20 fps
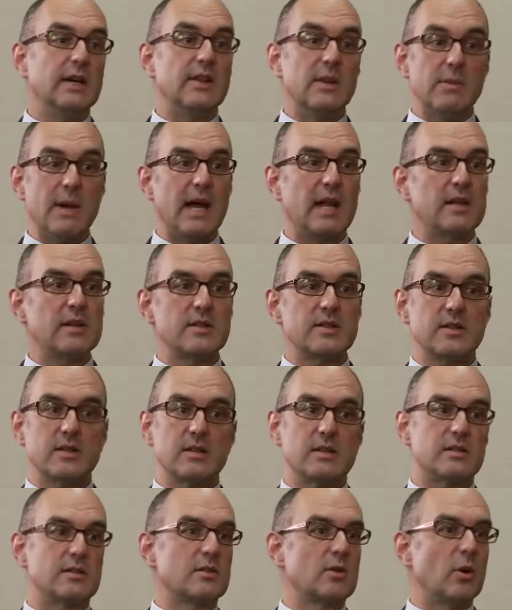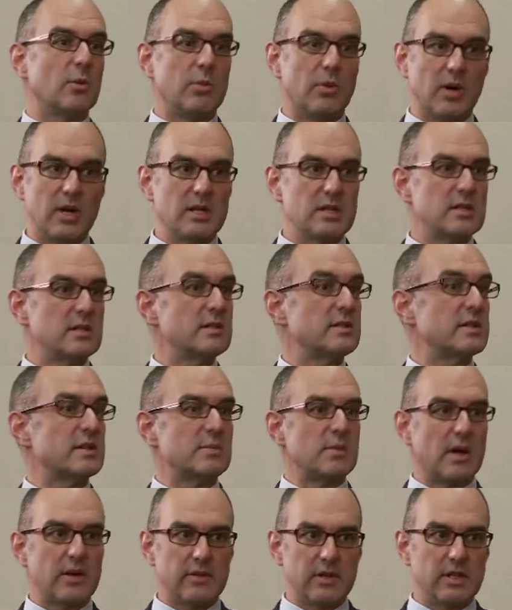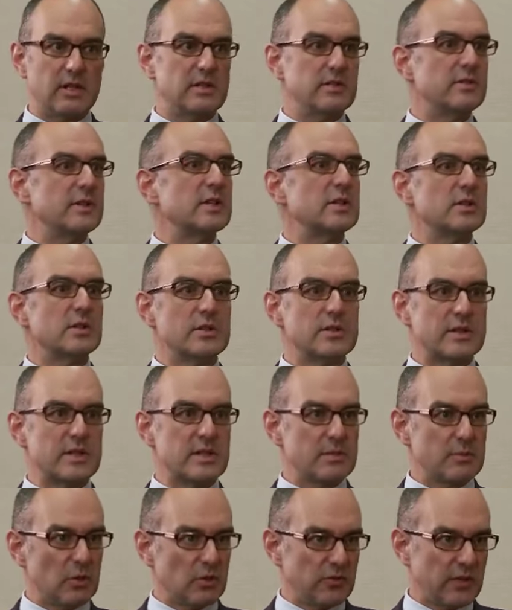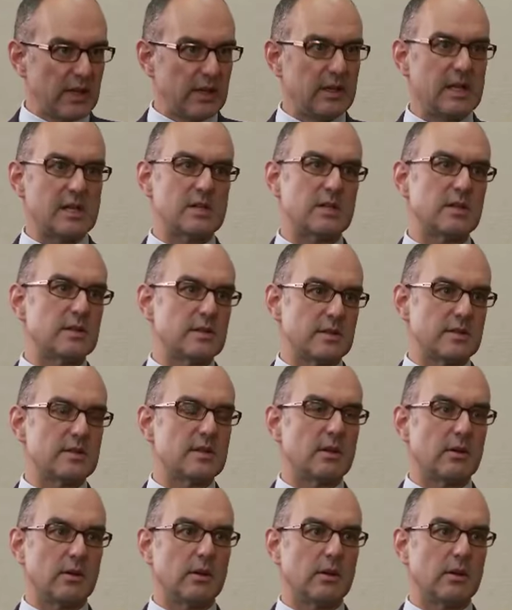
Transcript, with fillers: The balance is corporations, it's private individuals, it's small foundations, and so